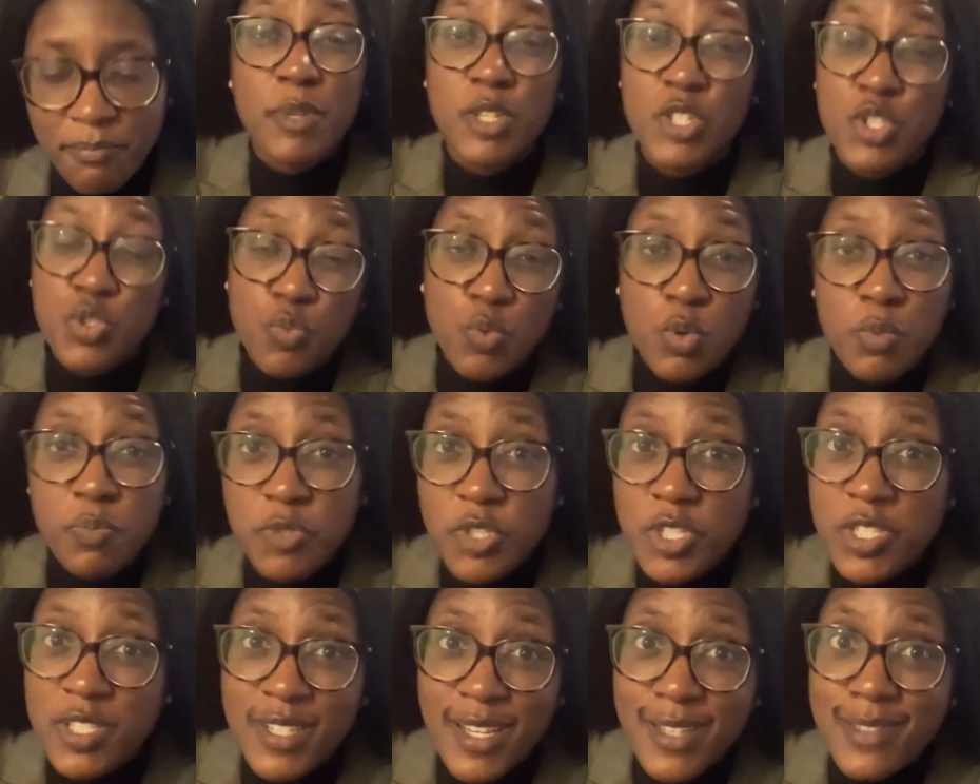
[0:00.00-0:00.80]
And Swoop
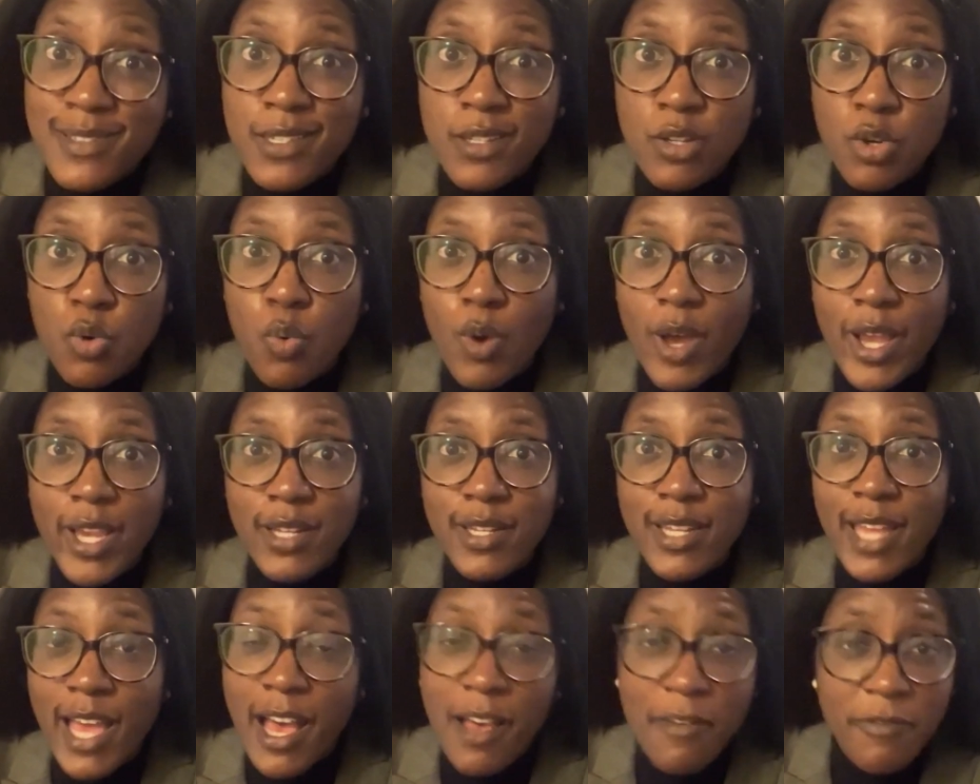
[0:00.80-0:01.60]
just doesn't quite
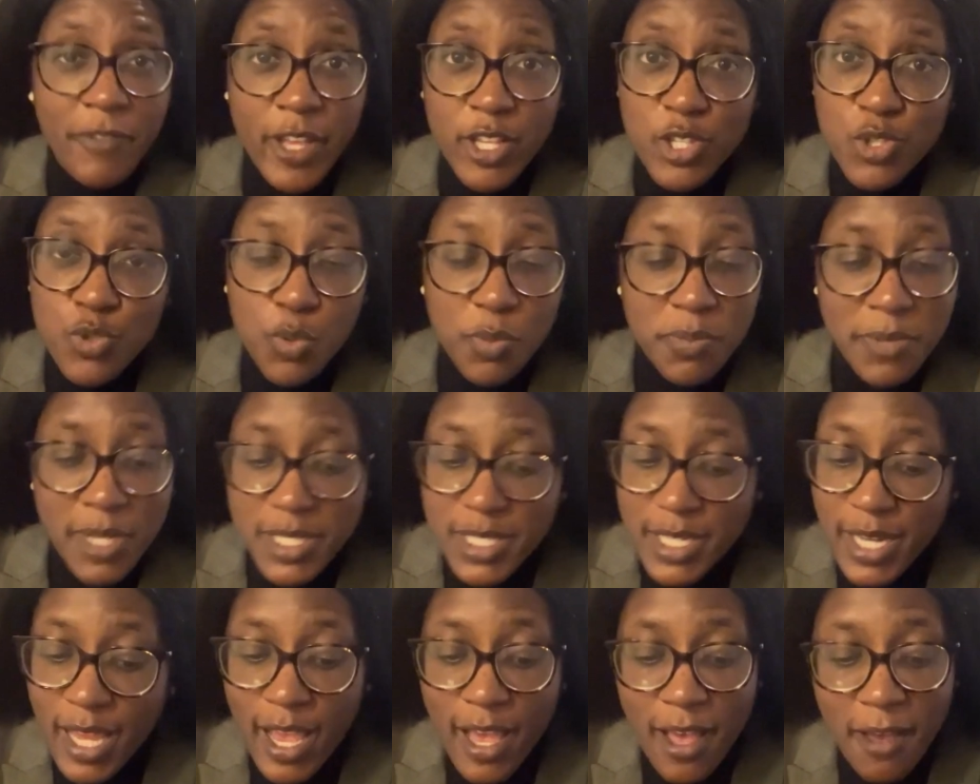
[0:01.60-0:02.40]
have that. Swoop
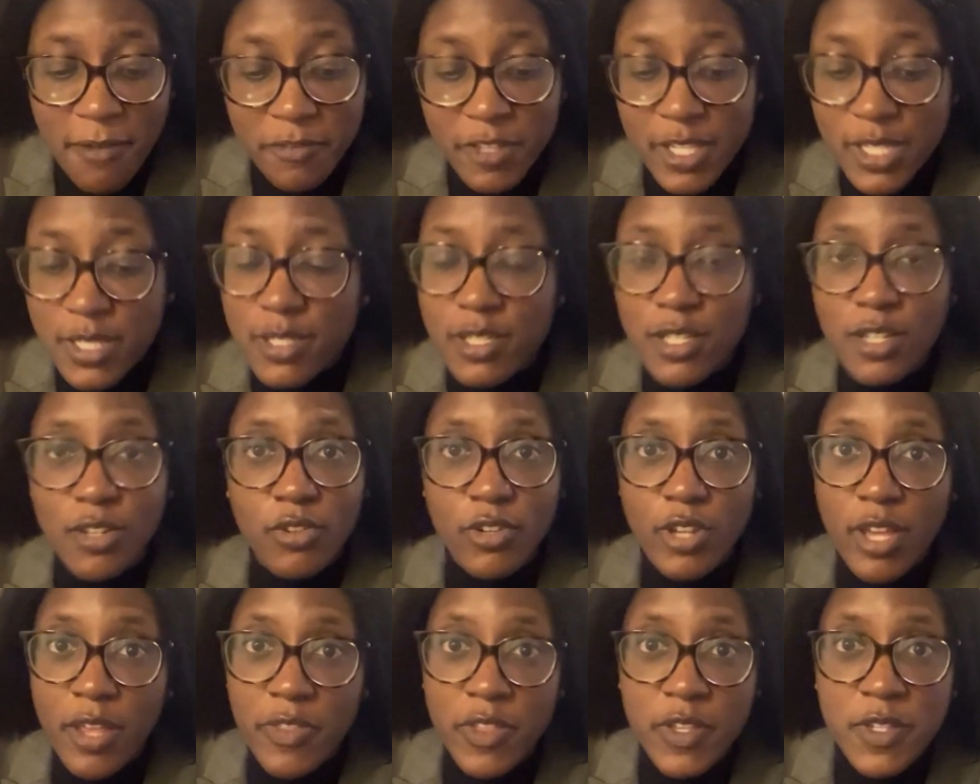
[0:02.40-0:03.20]
doesn't have these
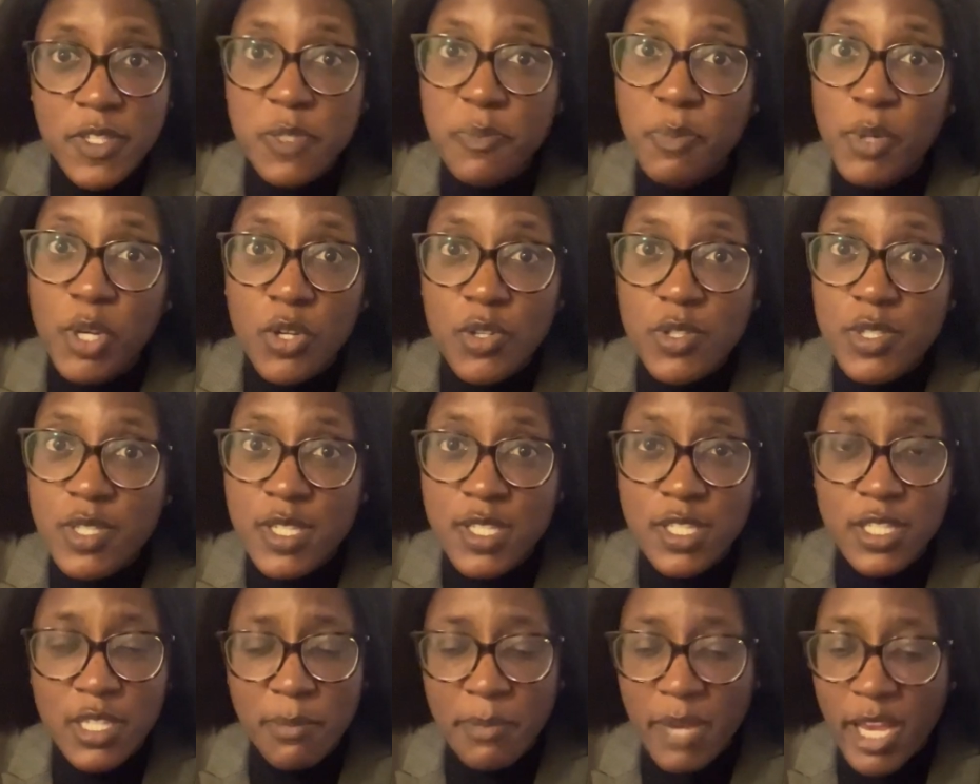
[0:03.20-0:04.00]
near-death
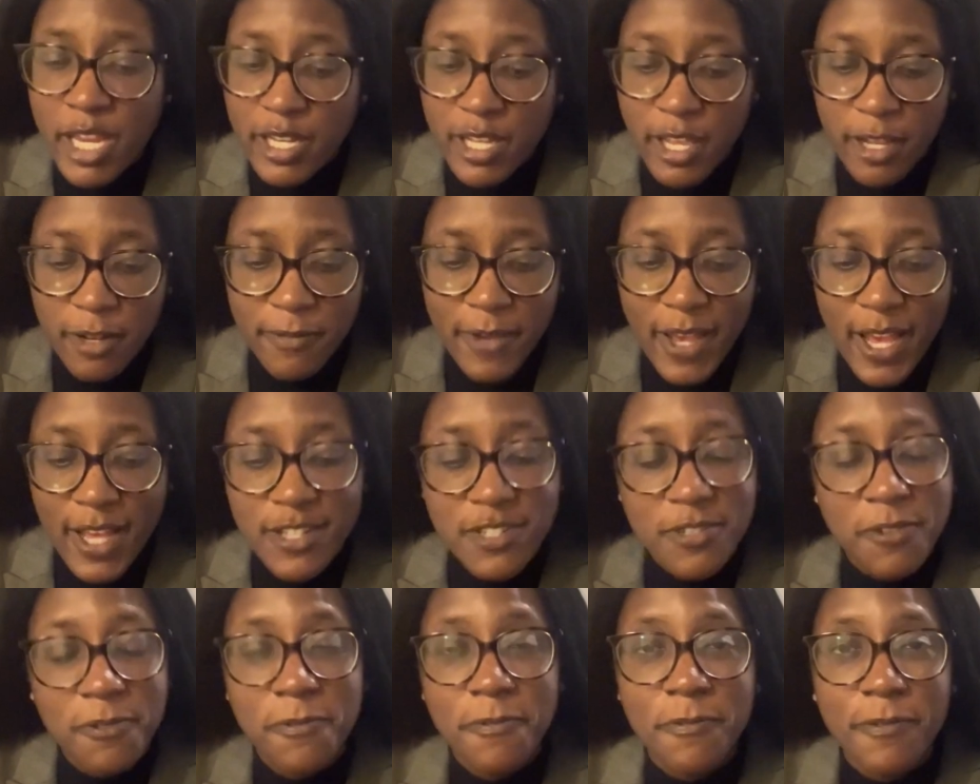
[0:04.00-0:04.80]
experiences. He might not have had
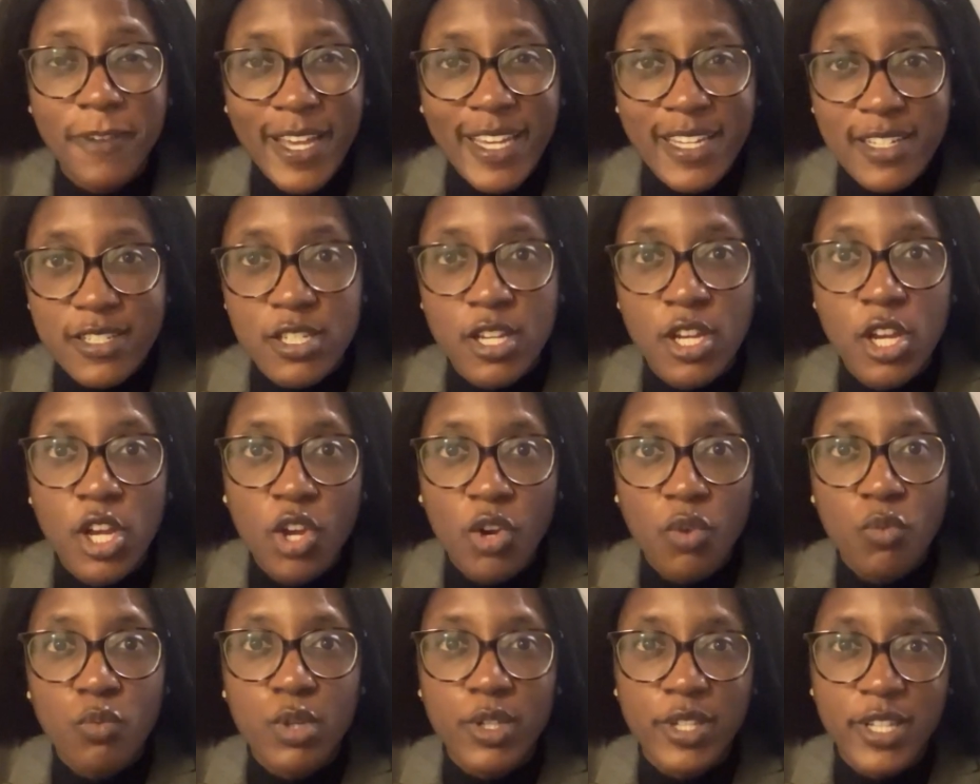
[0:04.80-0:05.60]
to fight
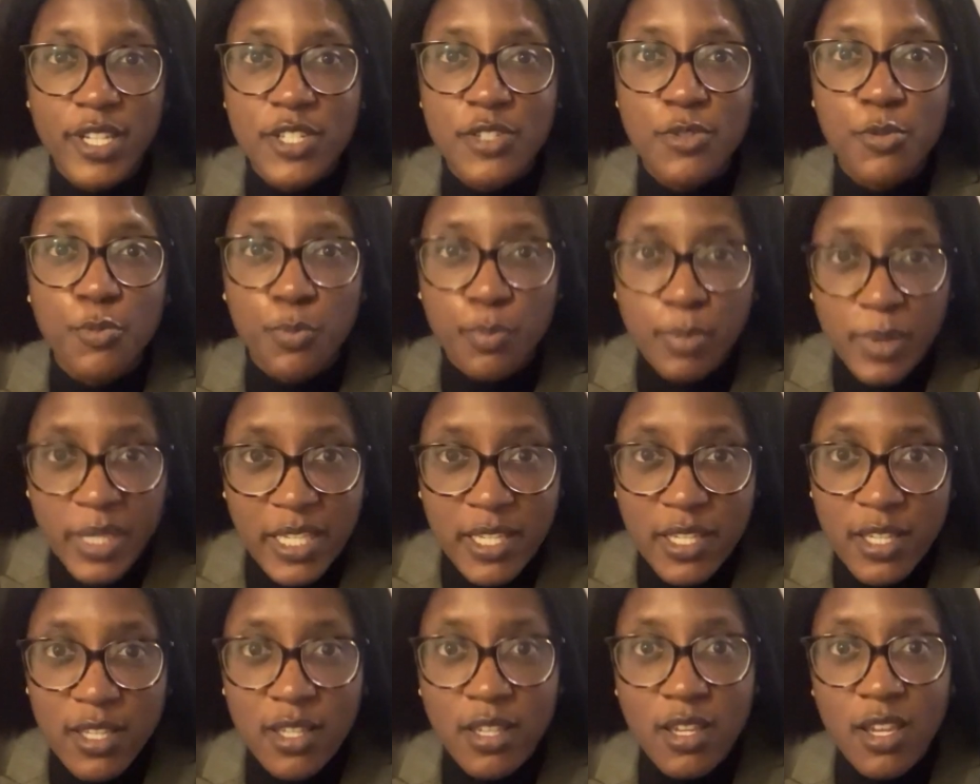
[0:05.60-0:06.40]
really to
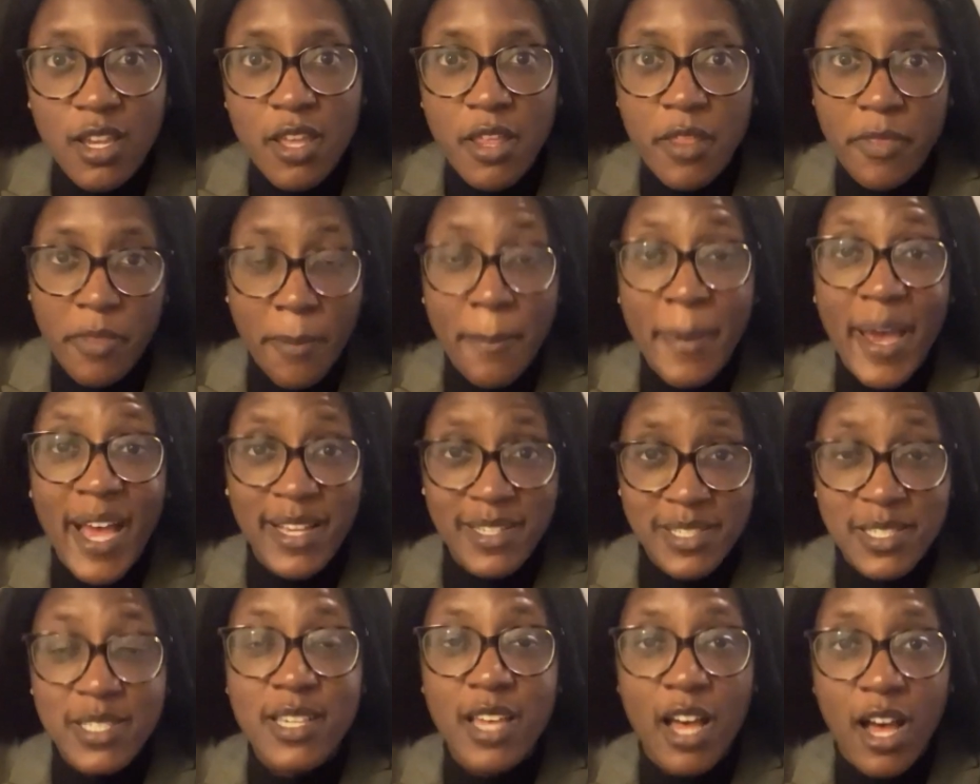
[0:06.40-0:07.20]
be the
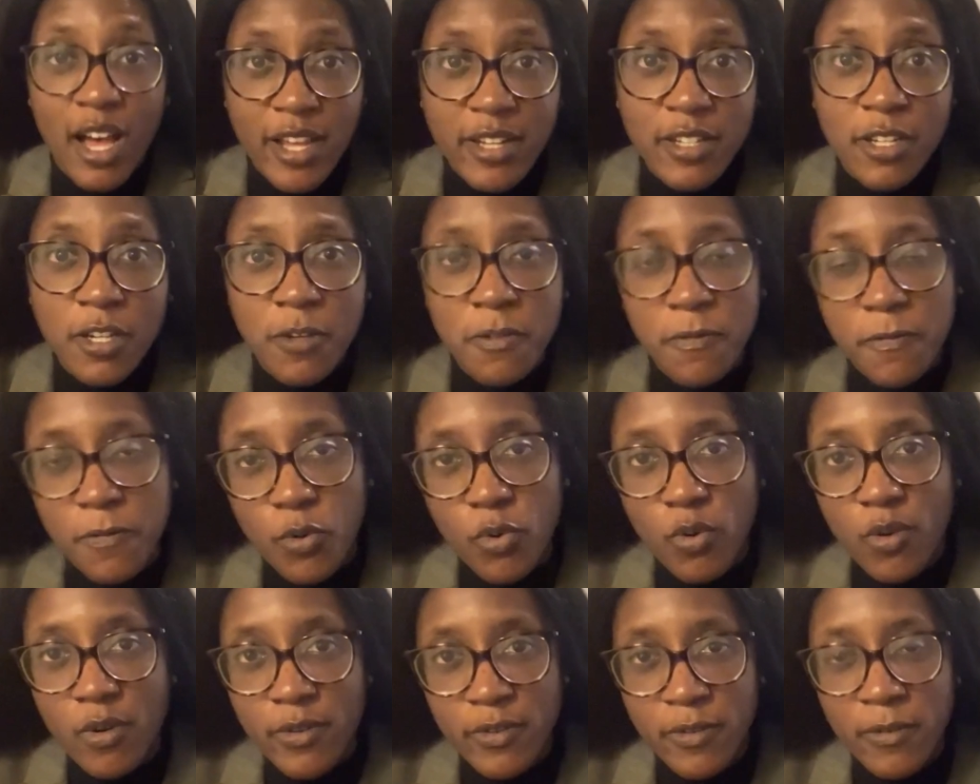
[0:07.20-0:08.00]
mascot
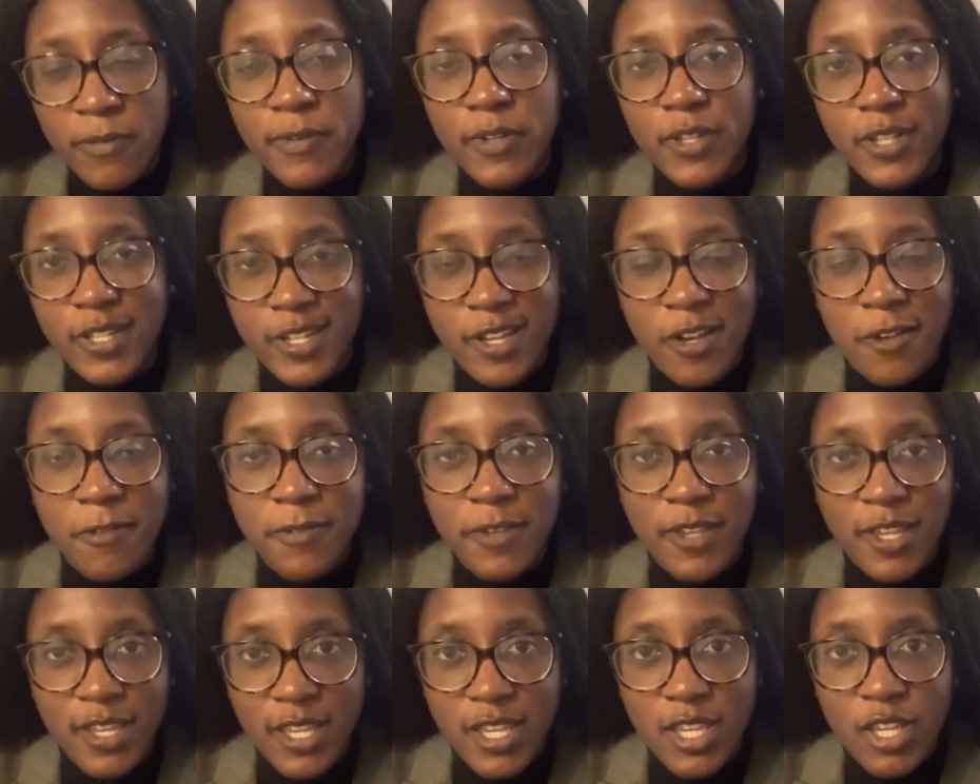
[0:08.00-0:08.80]
for the
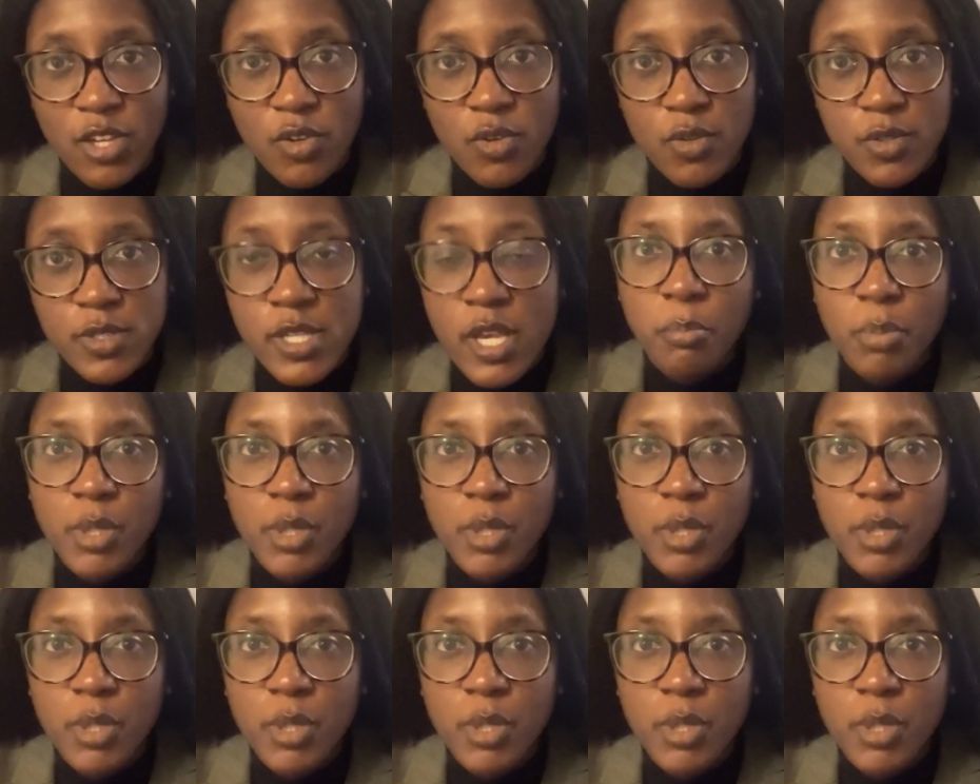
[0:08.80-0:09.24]
Philadelphia Eagles.